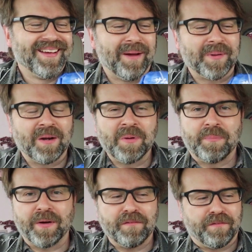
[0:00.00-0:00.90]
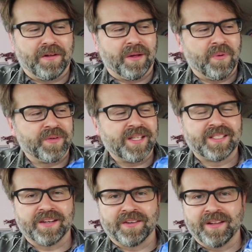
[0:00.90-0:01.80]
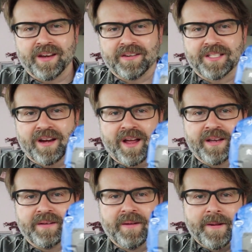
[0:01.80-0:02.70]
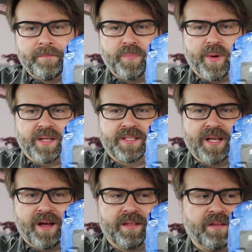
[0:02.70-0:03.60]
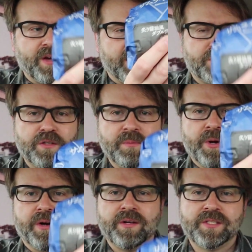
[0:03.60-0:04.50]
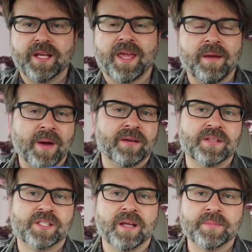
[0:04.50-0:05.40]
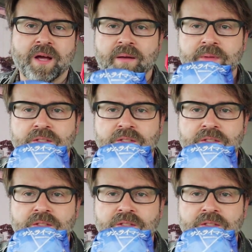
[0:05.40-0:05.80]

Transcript: I'm gonna be pretty full. I won't need dinner later tonight, but they've got 2 burgers that came out at the same time.